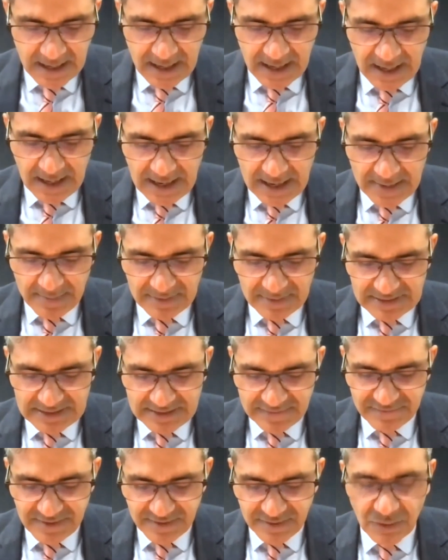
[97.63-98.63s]
I
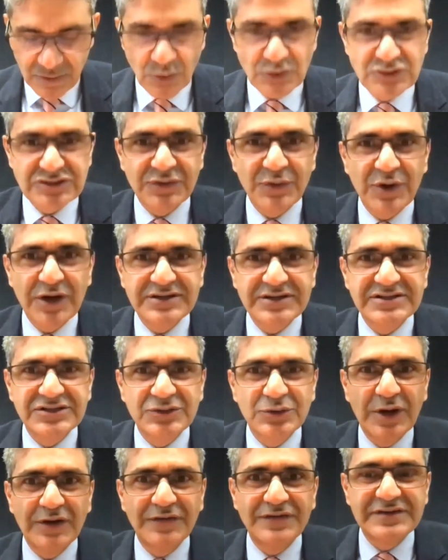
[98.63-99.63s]
believe that those of us
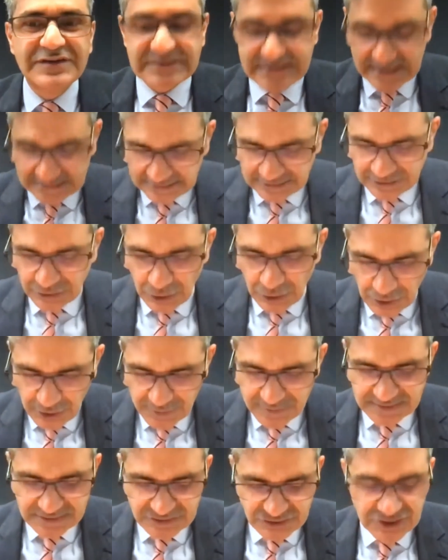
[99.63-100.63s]
who have settled
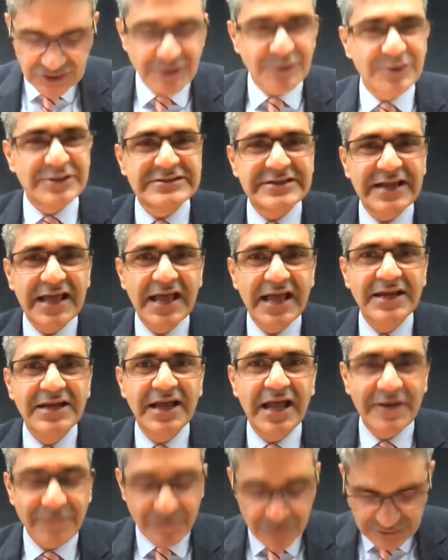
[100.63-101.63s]
on this generous
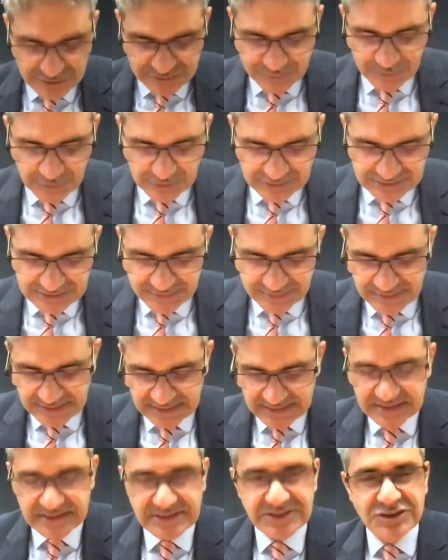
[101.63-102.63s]
land have a
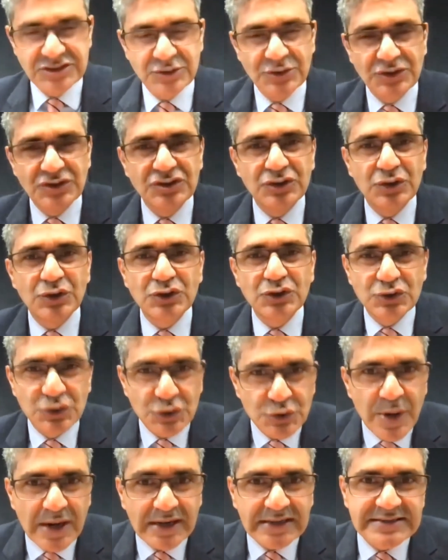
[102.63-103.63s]
responsibility to ensure
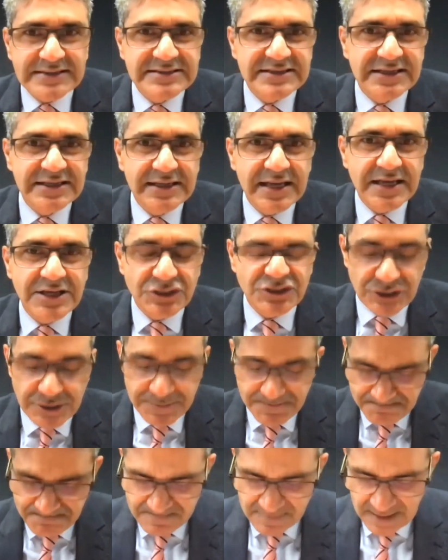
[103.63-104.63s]
true
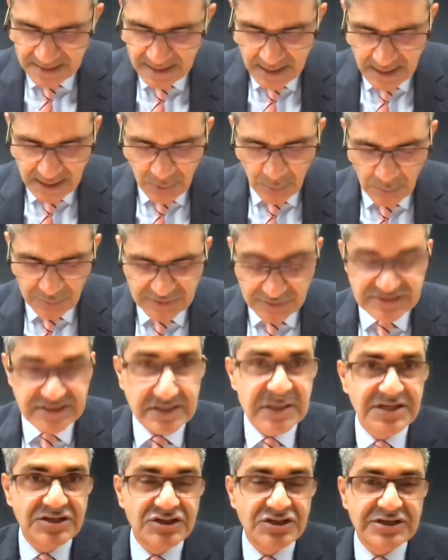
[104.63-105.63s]
reconciliation with its
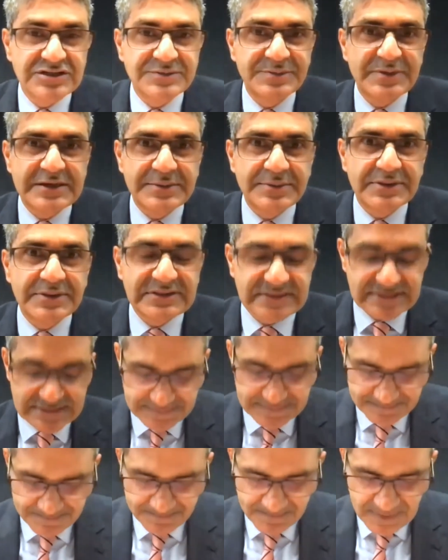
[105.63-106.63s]
Indigenous
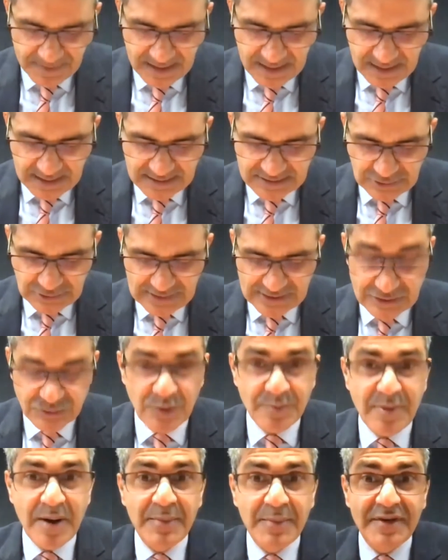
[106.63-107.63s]
peoples. So let's
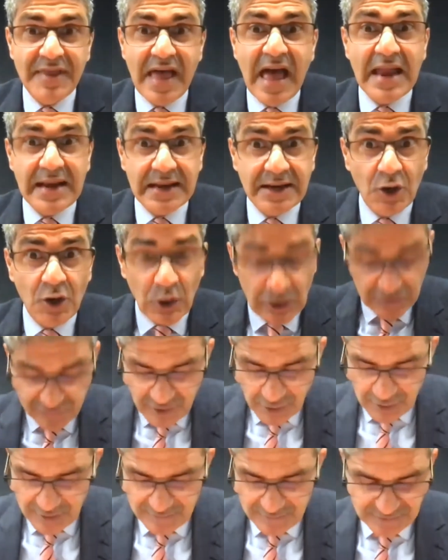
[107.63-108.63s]
remember that in all of
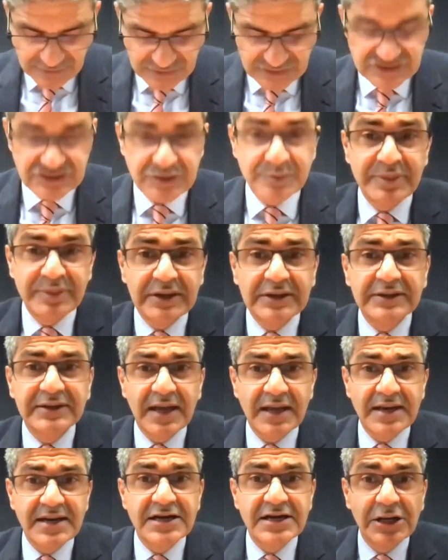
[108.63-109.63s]
our efforts to build
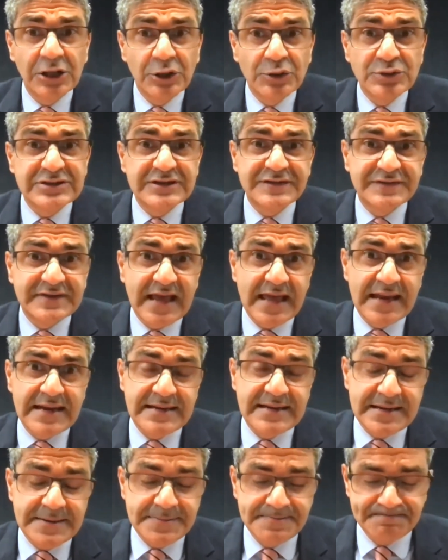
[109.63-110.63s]
an inclusive
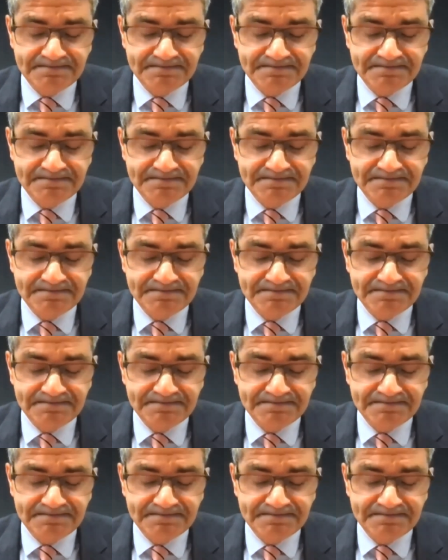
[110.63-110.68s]
Canada.